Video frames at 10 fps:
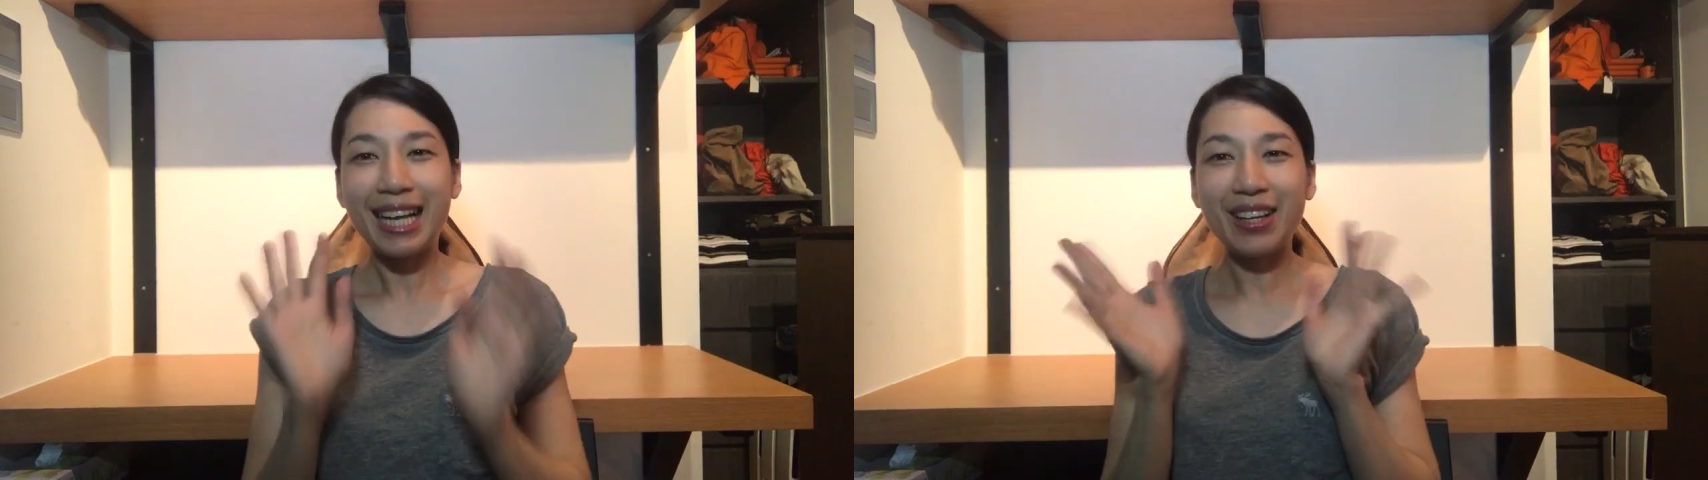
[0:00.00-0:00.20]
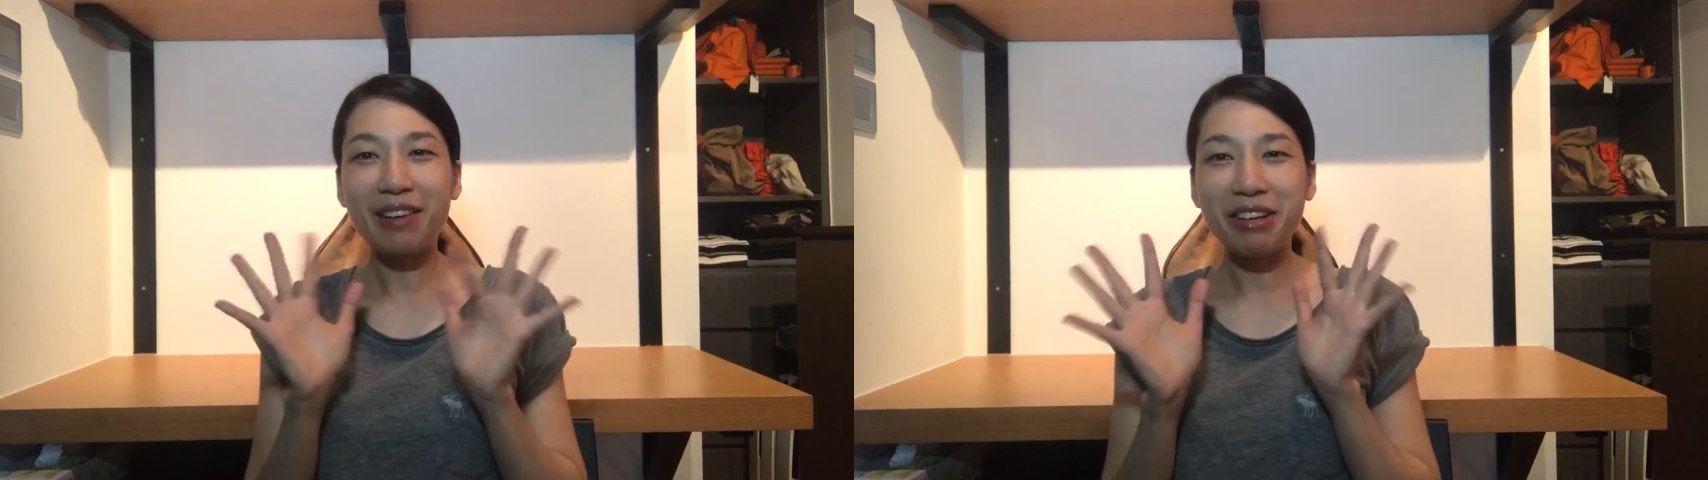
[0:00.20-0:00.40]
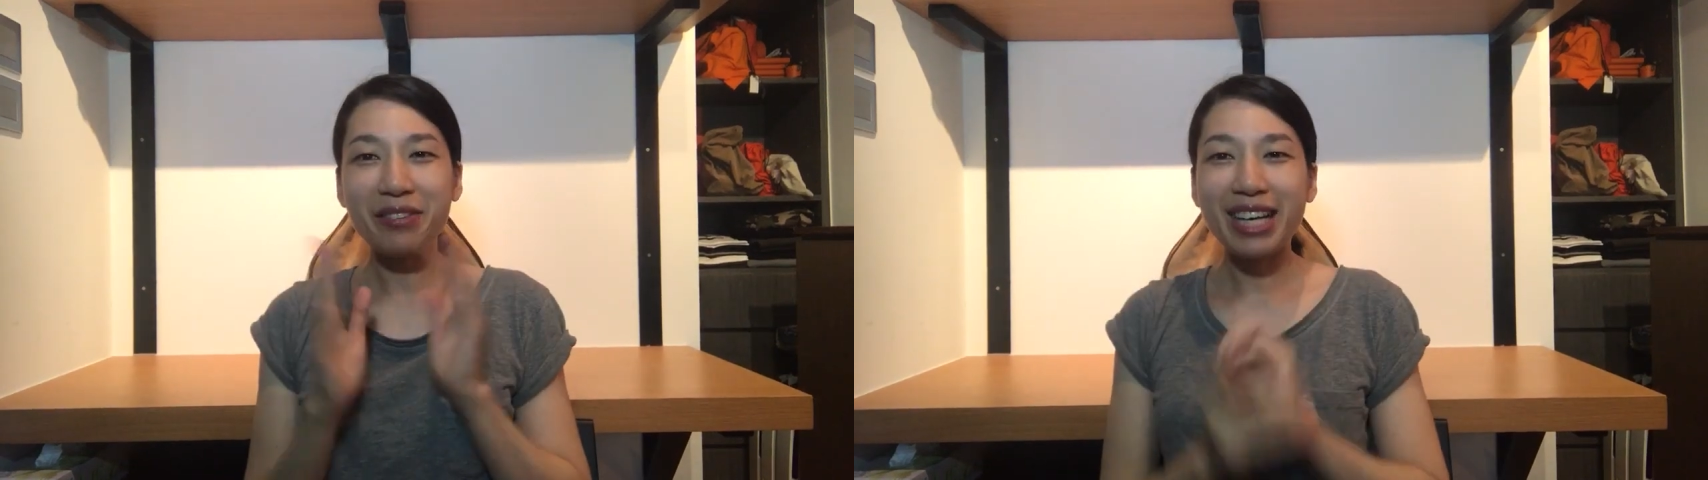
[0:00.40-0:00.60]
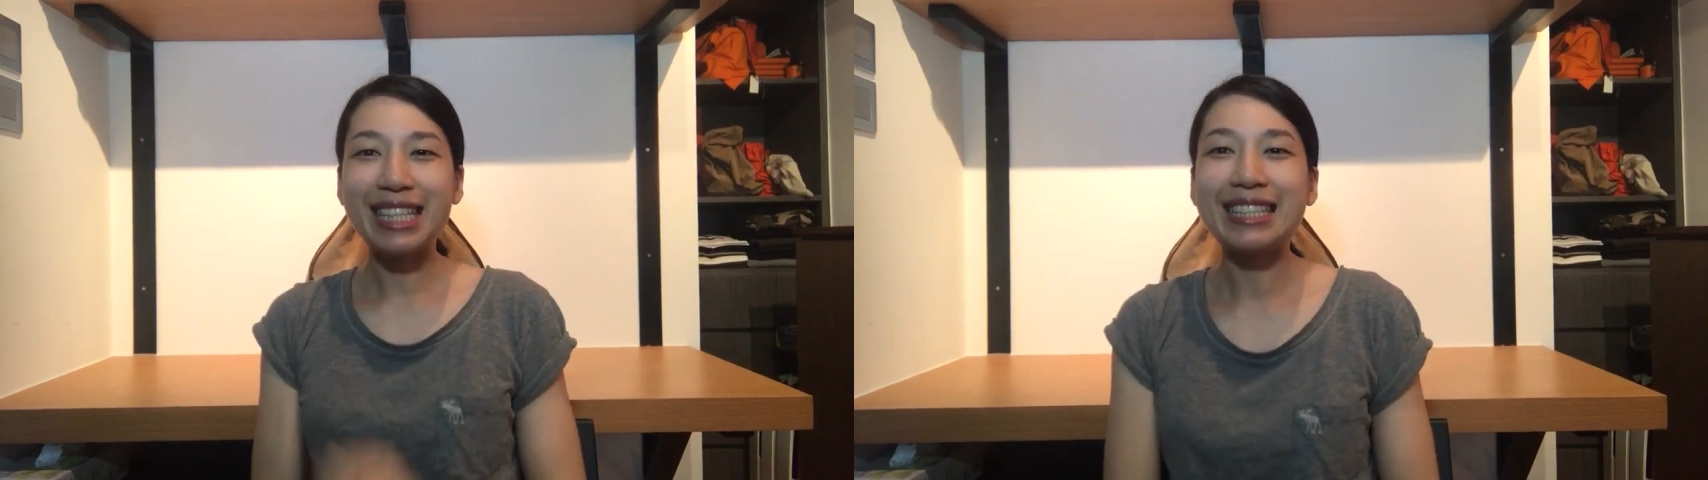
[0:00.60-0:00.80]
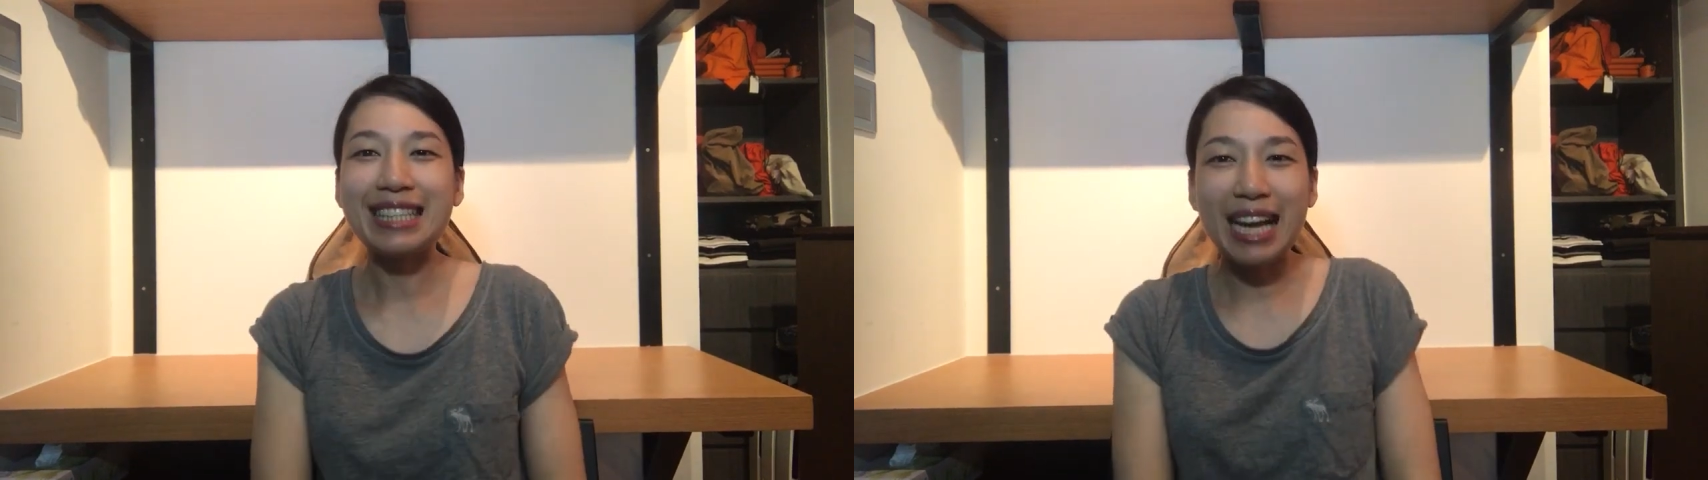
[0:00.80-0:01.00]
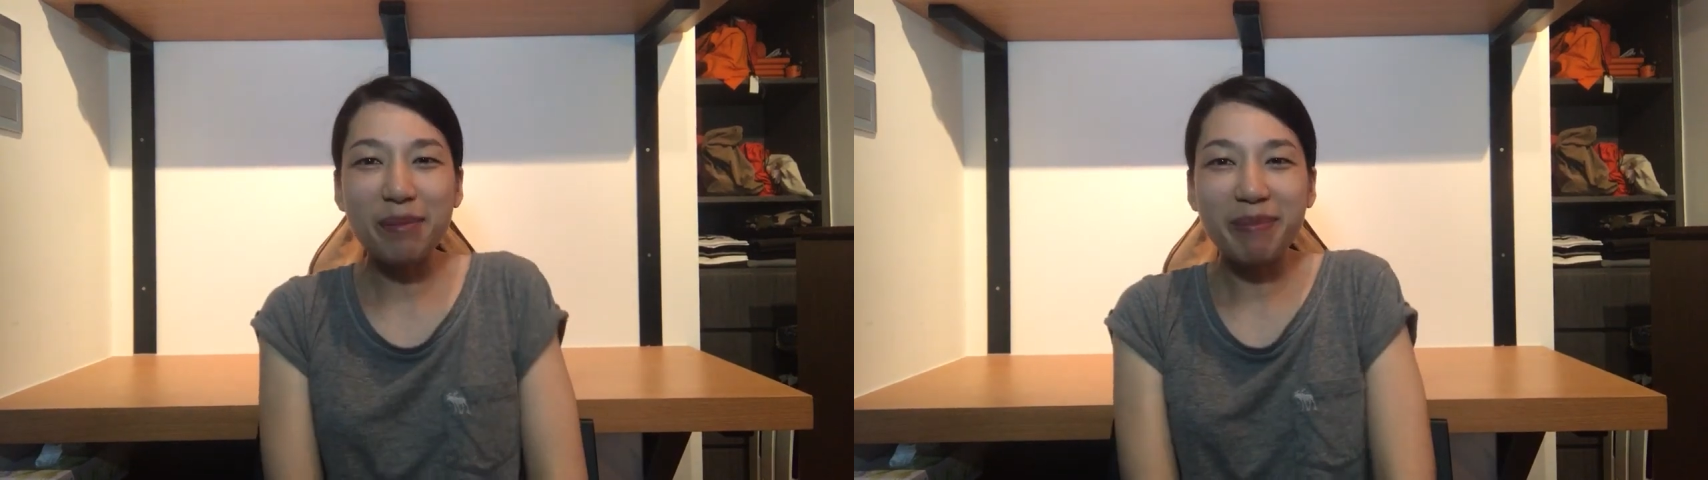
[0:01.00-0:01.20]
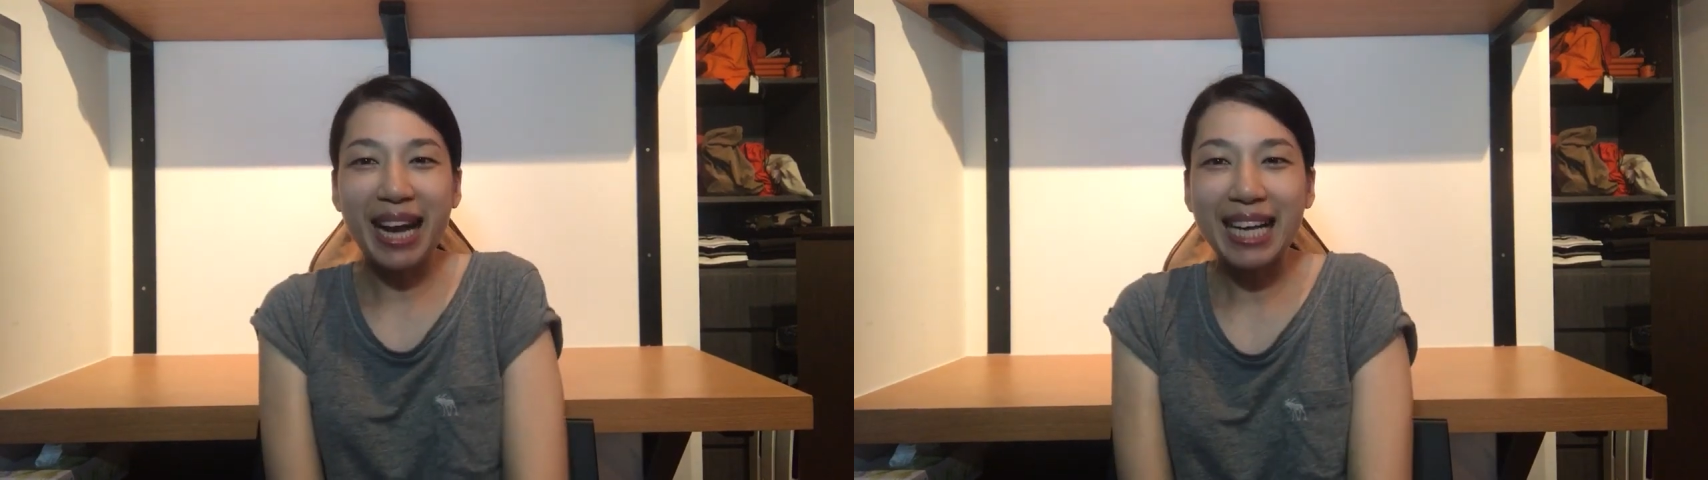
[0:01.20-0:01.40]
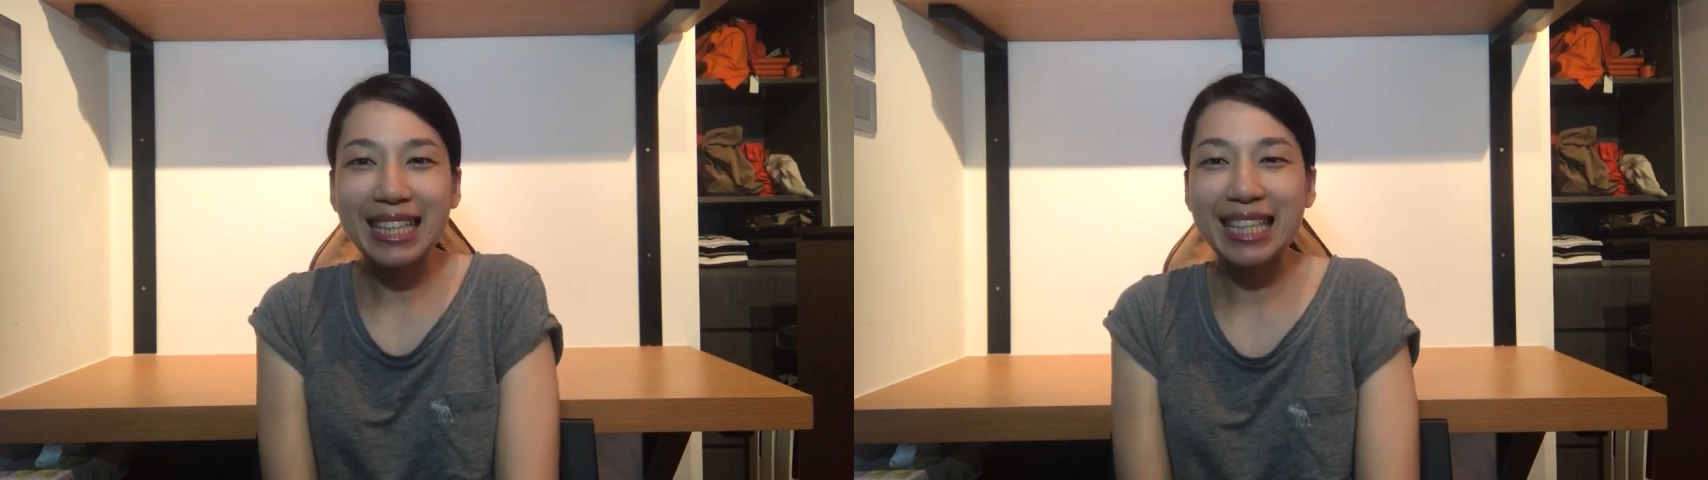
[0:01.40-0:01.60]
Hello everyone, I'm
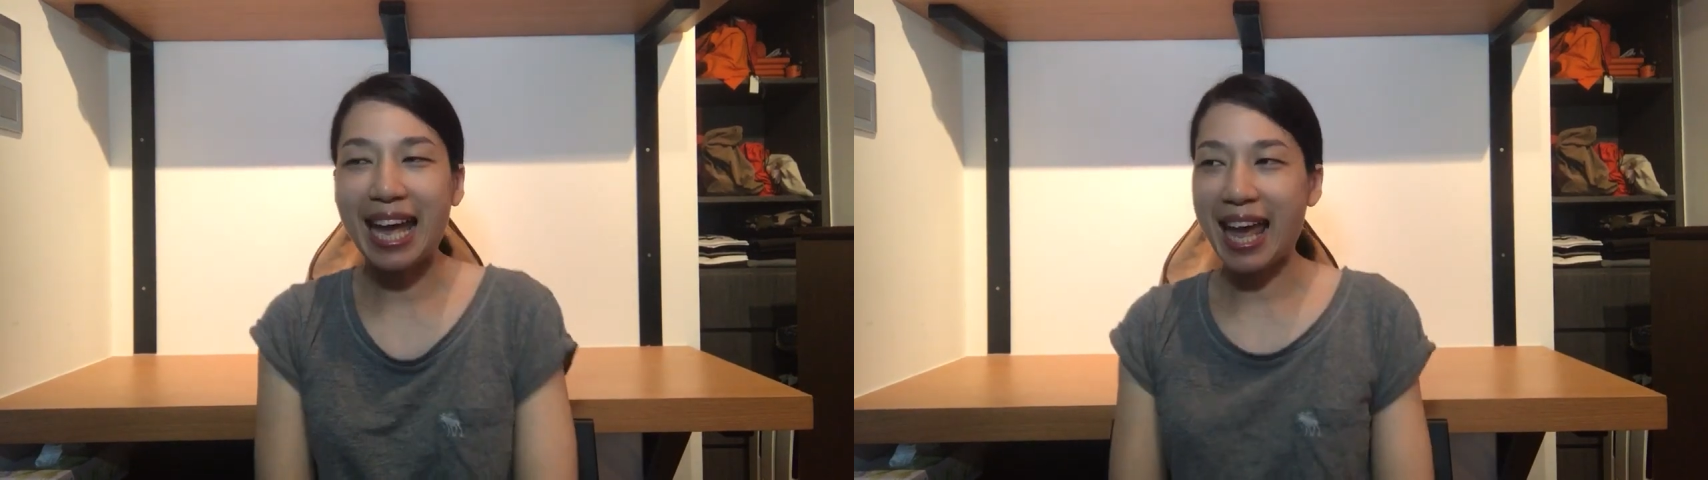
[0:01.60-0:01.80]
back,